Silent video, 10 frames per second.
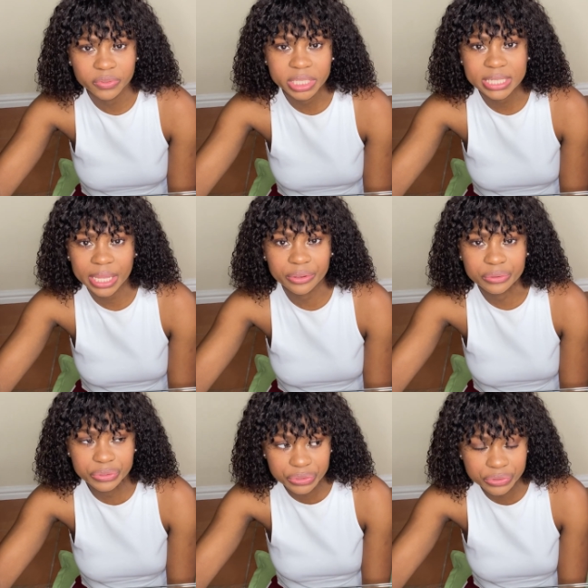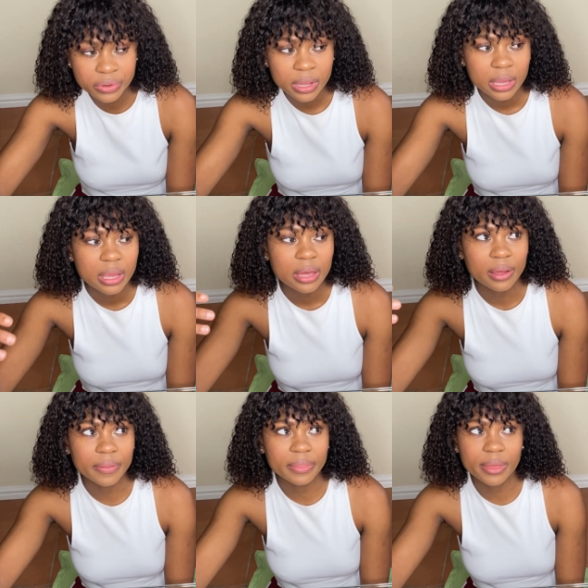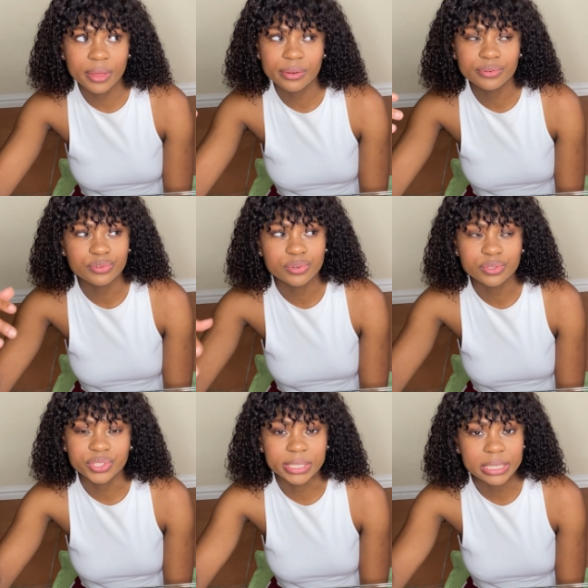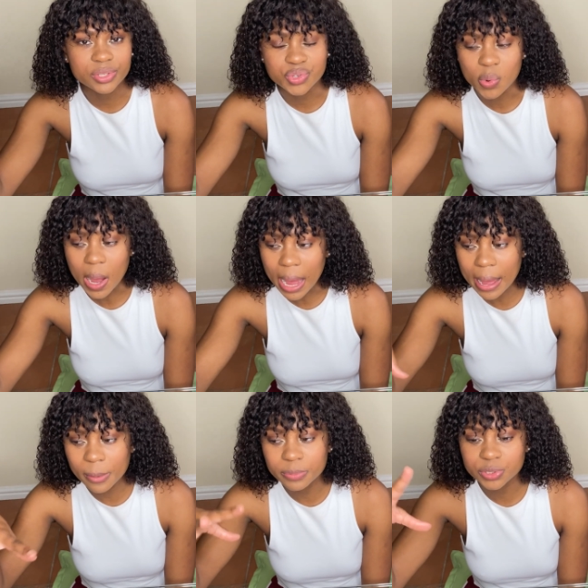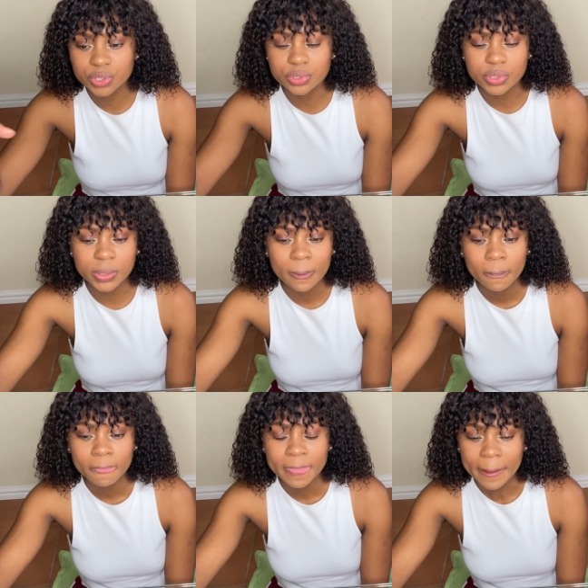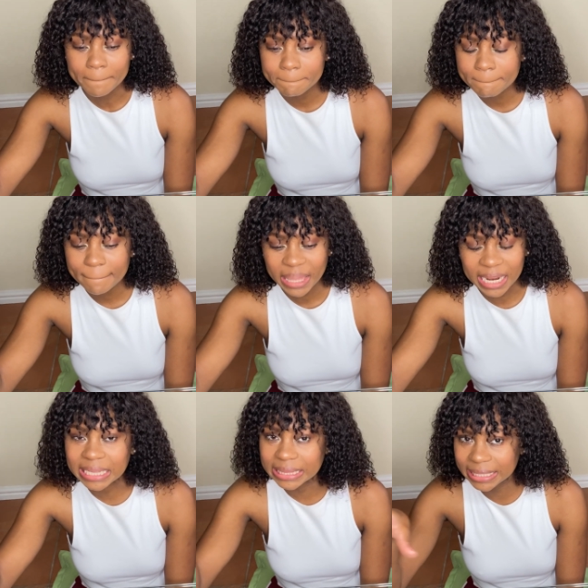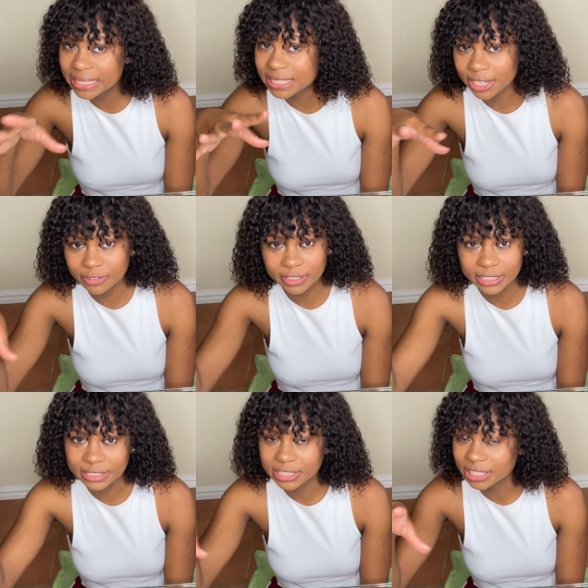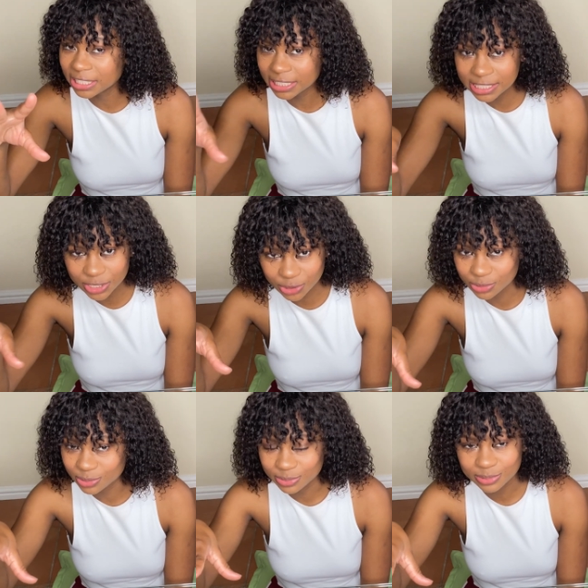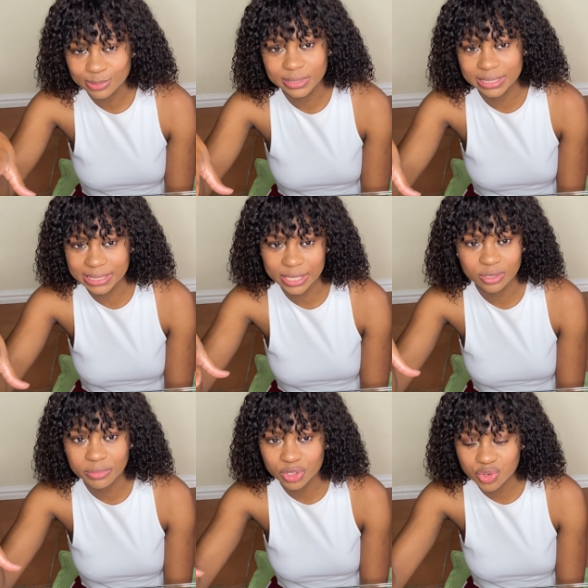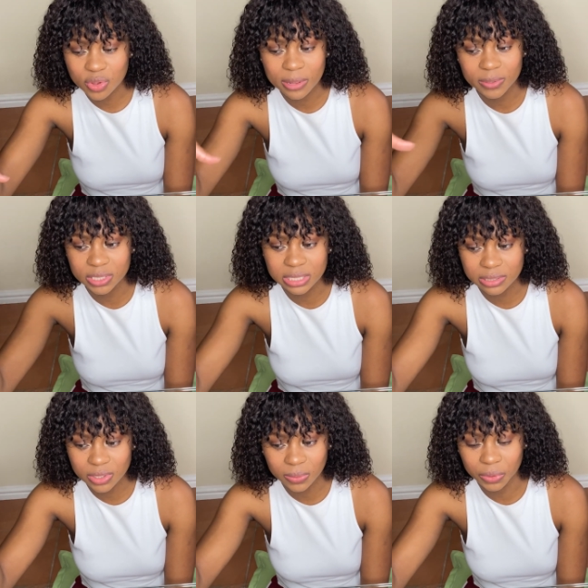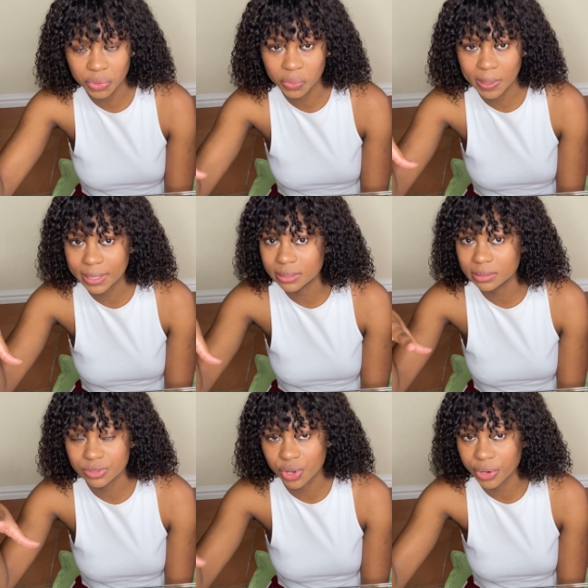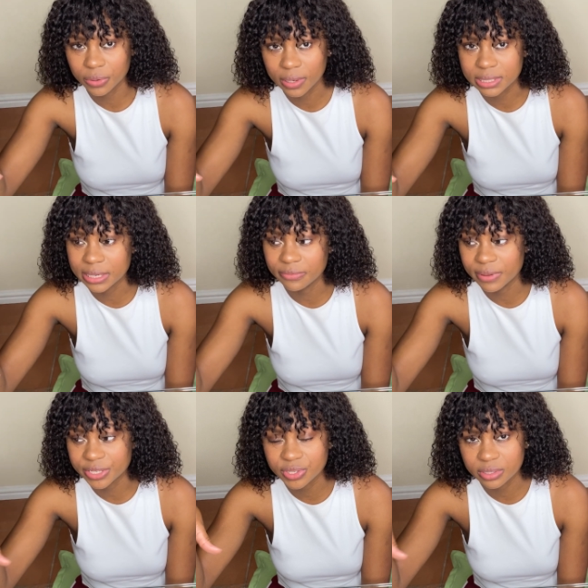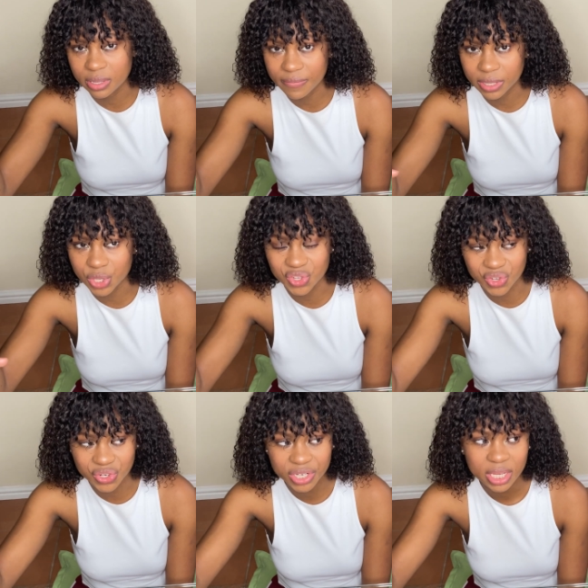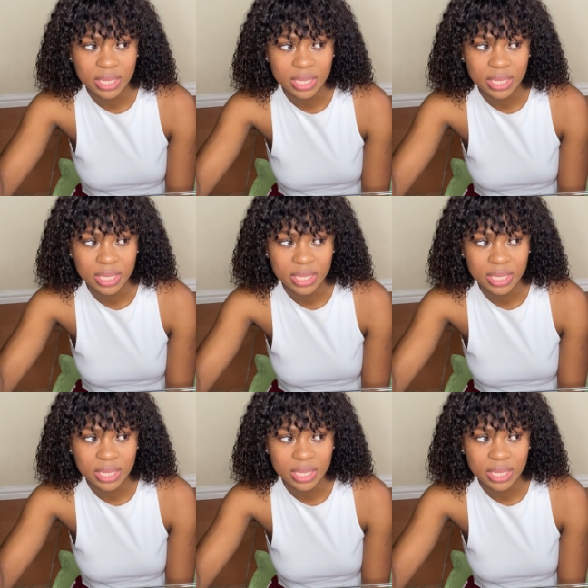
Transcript: a second or two, and then you know she cleans you up. She like cleans everything. She cleans you inside to make sure that when she insert the new one, it's not gonna cause any infections. Everything is good. So